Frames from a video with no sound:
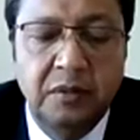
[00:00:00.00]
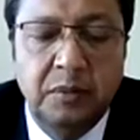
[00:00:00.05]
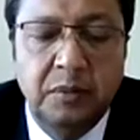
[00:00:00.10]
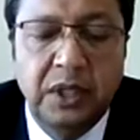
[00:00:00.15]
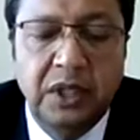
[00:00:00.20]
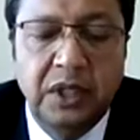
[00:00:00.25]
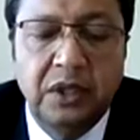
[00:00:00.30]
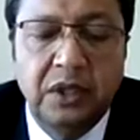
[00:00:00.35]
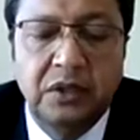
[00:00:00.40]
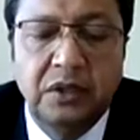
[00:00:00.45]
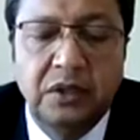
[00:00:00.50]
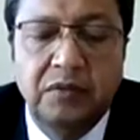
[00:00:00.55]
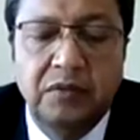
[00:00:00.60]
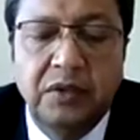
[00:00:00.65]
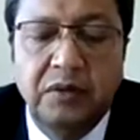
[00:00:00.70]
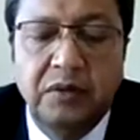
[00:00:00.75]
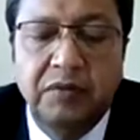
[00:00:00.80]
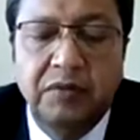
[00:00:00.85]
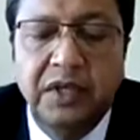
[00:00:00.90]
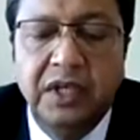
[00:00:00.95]
Because of
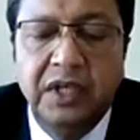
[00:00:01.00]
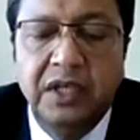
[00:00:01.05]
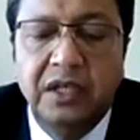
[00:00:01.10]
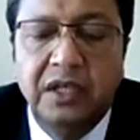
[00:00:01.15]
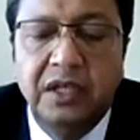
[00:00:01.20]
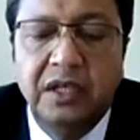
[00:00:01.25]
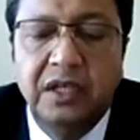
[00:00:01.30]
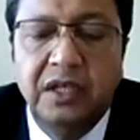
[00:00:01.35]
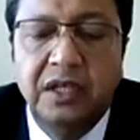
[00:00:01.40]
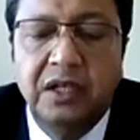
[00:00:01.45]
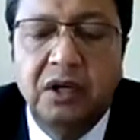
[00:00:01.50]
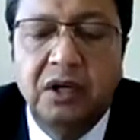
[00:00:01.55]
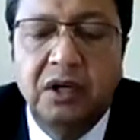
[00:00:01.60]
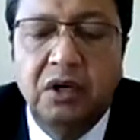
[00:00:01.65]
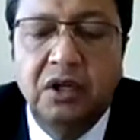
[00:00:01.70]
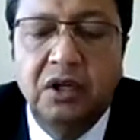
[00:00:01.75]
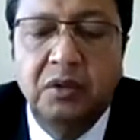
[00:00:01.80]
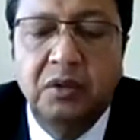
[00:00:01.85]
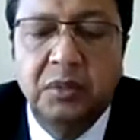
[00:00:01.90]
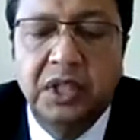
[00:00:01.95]
their weak
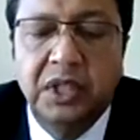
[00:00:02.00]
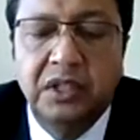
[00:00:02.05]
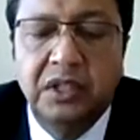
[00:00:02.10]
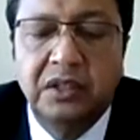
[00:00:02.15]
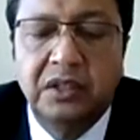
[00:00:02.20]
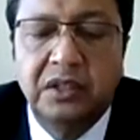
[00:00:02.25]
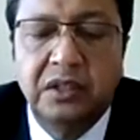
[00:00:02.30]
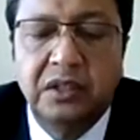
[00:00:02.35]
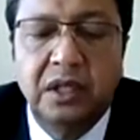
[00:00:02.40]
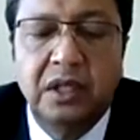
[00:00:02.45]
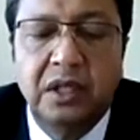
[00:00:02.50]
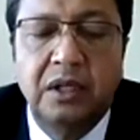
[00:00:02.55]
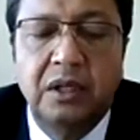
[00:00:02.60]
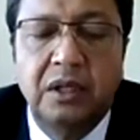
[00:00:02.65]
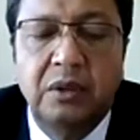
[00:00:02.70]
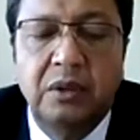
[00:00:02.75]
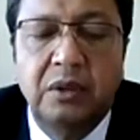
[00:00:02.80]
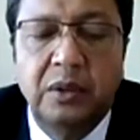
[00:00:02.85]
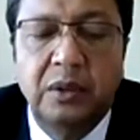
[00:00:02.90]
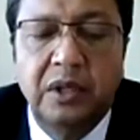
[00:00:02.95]
economies,
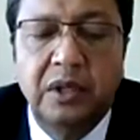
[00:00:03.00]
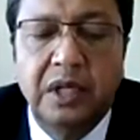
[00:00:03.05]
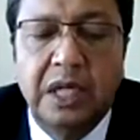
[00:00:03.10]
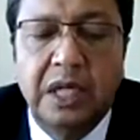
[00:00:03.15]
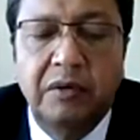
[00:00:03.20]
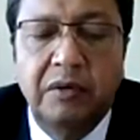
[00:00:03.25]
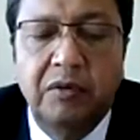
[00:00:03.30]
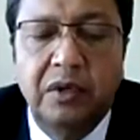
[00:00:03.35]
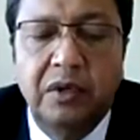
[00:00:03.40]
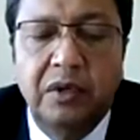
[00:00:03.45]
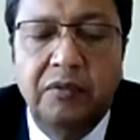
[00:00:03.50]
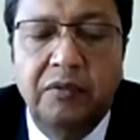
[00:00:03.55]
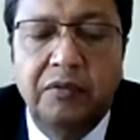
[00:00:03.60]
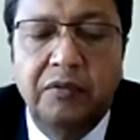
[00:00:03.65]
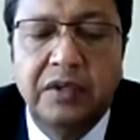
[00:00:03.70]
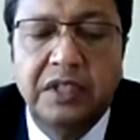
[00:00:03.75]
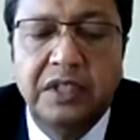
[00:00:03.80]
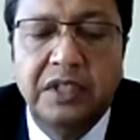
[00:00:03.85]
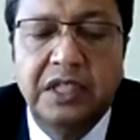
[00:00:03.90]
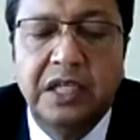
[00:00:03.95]
lower level of
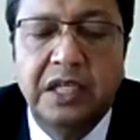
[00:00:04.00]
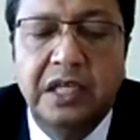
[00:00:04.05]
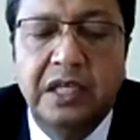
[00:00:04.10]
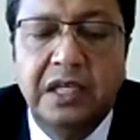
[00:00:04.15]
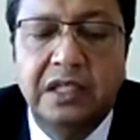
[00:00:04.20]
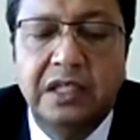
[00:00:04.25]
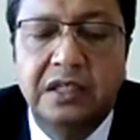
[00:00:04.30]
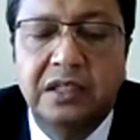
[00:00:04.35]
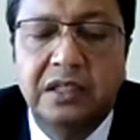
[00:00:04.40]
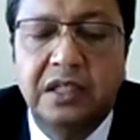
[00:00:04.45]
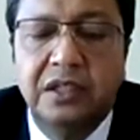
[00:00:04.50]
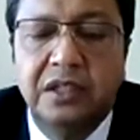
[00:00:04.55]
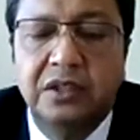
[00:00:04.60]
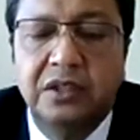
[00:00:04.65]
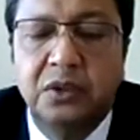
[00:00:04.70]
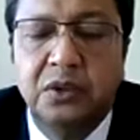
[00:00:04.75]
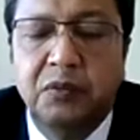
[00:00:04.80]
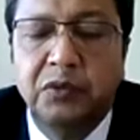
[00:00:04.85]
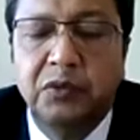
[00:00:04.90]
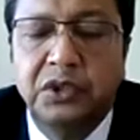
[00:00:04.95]
resilience,
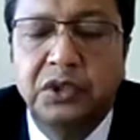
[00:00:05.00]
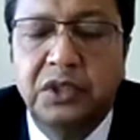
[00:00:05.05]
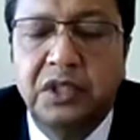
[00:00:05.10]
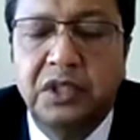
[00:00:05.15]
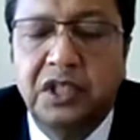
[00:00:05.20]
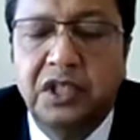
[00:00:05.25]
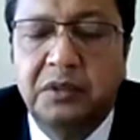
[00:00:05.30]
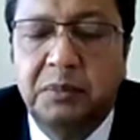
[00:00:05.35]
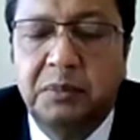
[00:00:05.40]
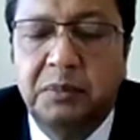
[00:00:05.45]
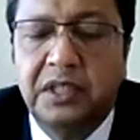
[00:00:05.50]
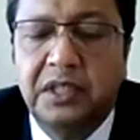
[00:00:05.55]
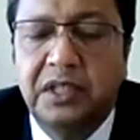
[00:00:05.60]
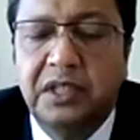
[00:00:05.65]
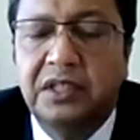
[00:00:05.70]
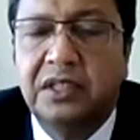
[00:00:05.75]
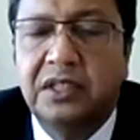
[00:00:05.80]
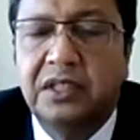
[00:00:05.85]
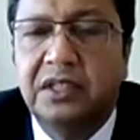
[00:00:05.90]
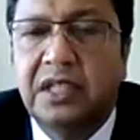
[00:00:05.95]
insufficient
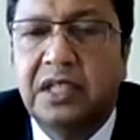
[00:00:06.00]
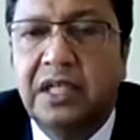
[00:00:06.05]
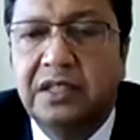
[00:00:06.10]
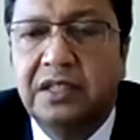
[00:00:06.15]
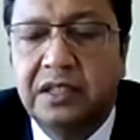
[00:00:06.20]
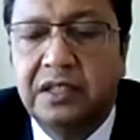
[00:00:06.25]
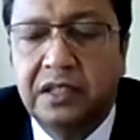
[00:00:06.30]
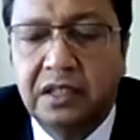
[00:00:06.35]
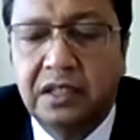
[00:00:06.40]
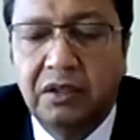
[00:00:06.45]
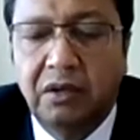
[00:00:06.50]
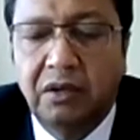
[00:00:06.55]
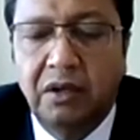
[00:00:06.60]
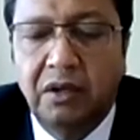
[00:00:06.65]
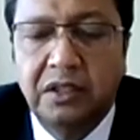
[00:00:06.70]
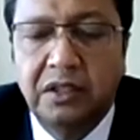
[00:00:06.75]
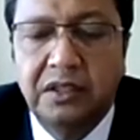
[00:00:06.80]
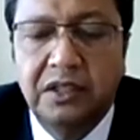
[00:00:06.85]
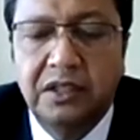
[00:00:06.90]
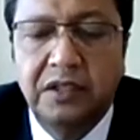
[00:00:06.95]
expertise in science and
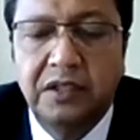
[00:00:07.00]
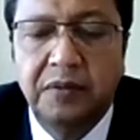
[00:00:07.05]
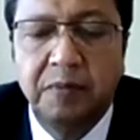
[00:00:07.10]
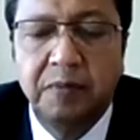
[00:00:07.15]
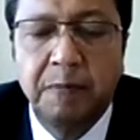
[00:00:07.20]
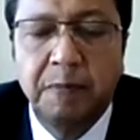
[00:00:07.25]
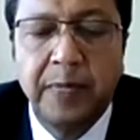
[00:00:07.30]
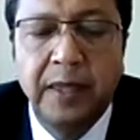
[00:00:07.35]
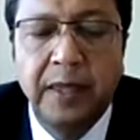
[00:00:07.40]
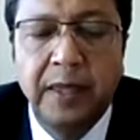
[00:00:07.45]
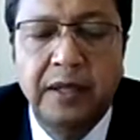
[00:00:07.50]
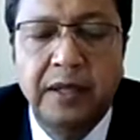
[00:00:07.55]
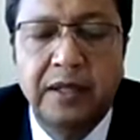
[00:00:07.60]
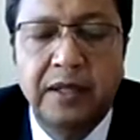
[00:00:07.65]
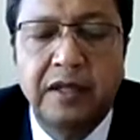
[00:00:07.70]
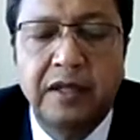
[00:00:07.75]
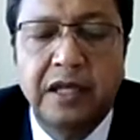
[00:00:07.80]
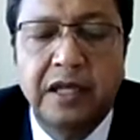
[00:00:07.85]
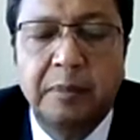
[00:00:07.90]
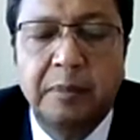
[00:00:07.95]
technology,
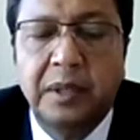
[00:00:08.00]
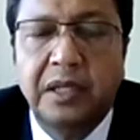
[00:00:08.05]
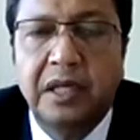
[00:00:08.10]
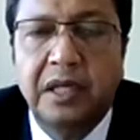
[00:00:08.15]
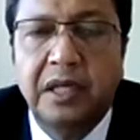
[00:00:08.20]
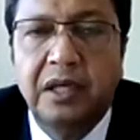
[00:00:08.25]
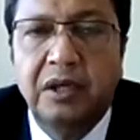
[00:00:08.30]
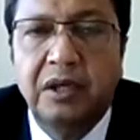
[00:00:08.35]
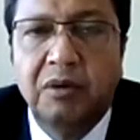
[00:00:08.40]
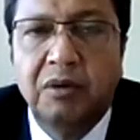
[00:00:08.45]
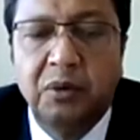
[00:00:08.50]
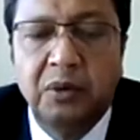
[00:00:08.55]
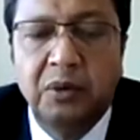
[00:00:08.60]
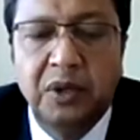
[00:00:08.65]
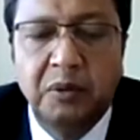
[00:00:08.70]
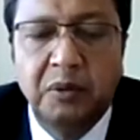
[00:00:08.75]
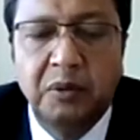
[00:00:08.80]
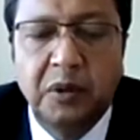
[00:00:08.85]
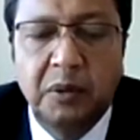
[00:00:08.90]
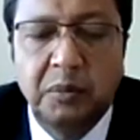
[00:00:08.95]
rapidly
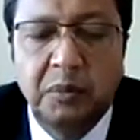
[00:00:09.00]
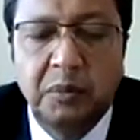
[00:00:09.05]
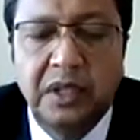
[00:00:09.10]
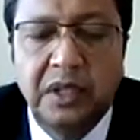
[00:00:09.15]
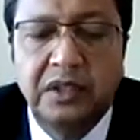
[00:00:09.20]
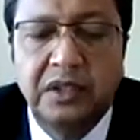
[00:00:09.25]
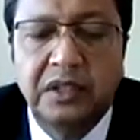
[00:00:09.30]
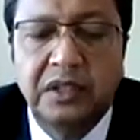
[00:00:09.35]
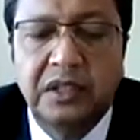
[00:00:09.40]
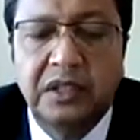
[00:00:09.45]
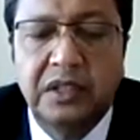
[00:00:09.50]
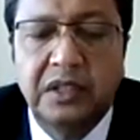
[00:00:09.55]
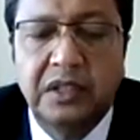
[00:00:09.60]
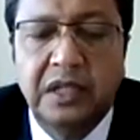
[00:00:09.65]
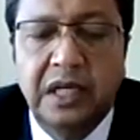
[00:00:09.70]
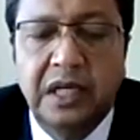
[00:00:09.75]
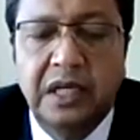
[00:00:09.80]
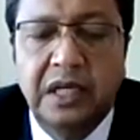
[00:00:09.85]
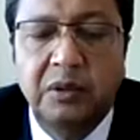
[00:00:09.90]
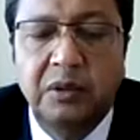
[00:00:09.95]
growing population,
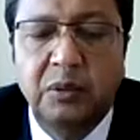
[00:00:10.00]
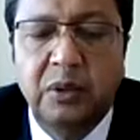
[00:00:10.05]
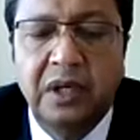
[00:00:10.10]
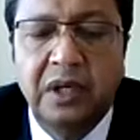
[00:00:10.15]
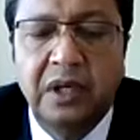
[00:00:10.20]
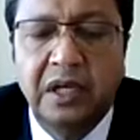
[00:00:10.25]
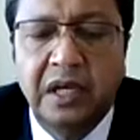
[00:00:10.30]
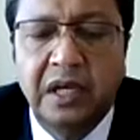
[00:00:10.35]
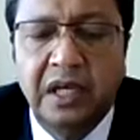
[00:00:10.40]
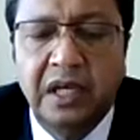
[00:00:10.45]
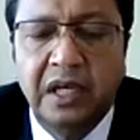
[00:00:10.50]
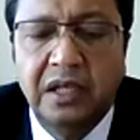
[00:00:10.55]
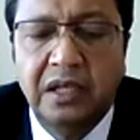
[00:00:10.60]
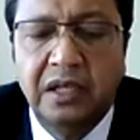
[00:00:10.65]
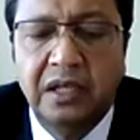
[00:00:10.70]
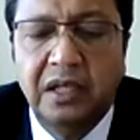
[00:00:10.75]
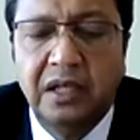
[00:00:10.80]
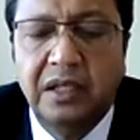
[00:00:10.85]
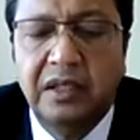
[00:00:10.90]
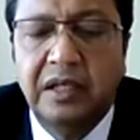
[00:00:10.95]
and dwindling
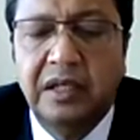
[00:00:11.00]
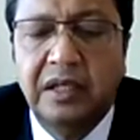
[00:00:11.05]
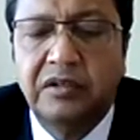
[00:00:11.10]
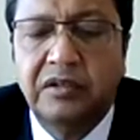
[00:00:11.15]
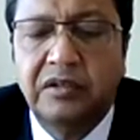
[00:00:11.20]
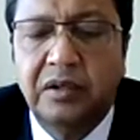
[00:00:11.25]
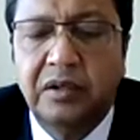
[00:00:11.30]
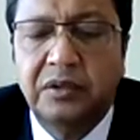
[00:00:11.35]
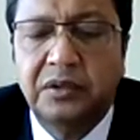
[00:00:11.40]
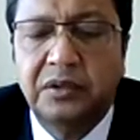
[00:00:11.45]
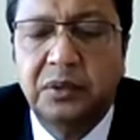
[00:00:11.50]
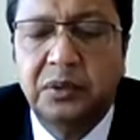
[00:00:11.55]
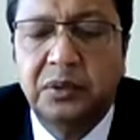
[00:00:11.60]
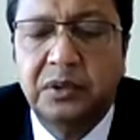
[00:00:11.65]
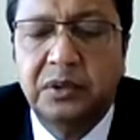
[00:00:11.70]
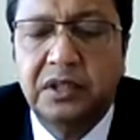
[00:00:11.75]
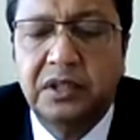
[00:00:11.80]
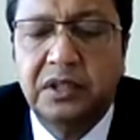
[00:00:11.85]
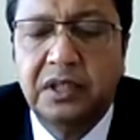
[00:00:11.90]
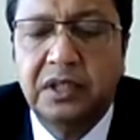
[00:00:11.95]
natural
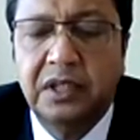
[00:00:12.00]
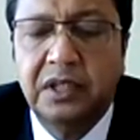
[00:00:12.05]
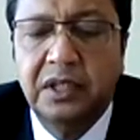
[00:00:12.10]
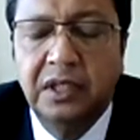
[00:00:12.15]
resources.